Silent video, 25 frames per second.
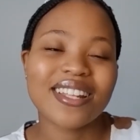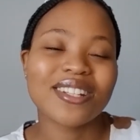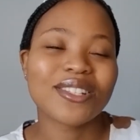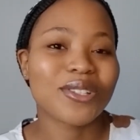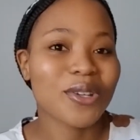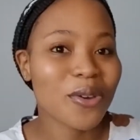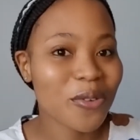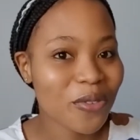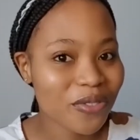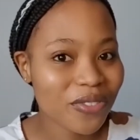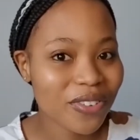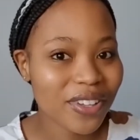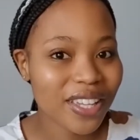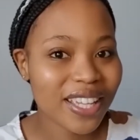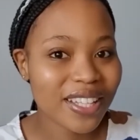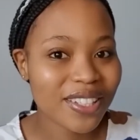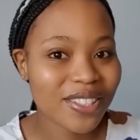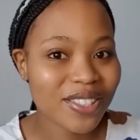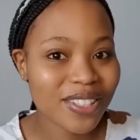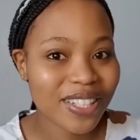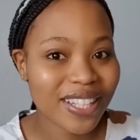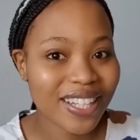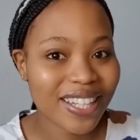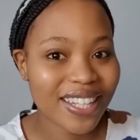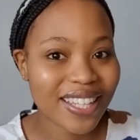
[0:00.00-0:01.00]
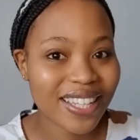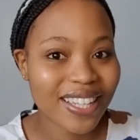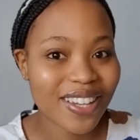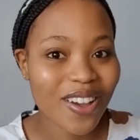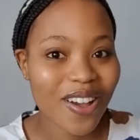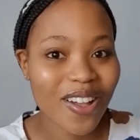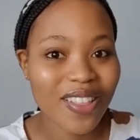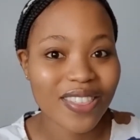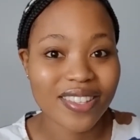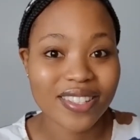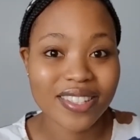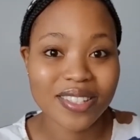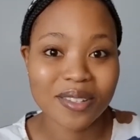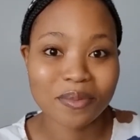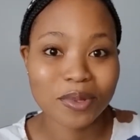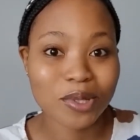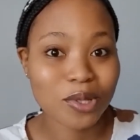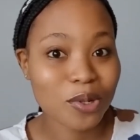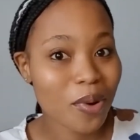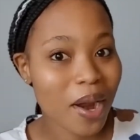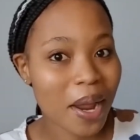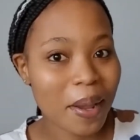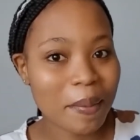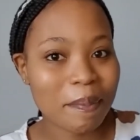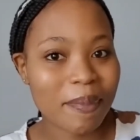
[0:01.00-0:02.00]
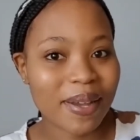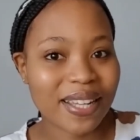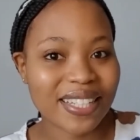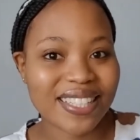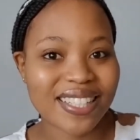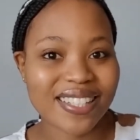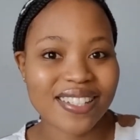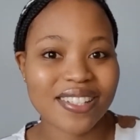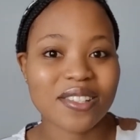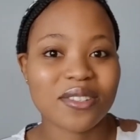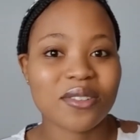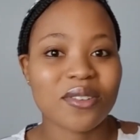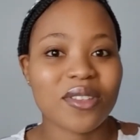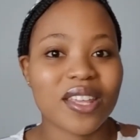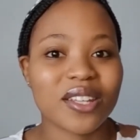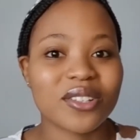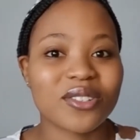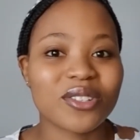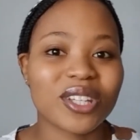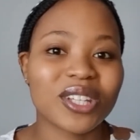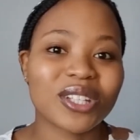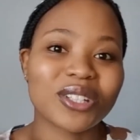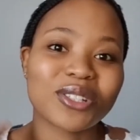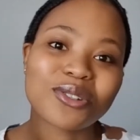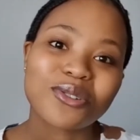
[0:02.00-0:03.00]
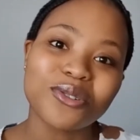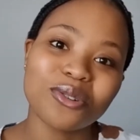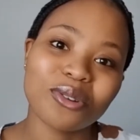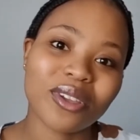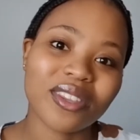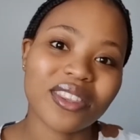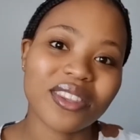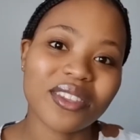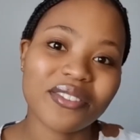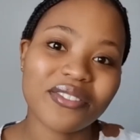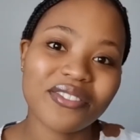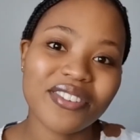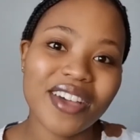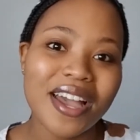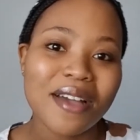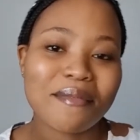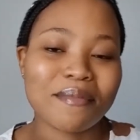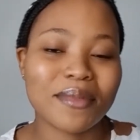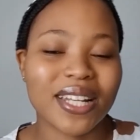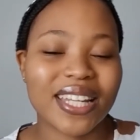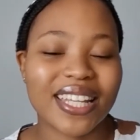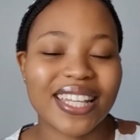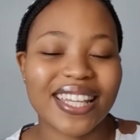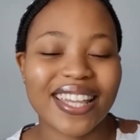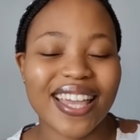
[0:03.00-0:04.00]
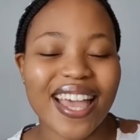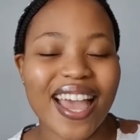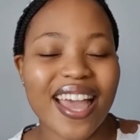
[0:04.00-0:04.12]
Don't forget to click on the subscribe button so that you can join the family.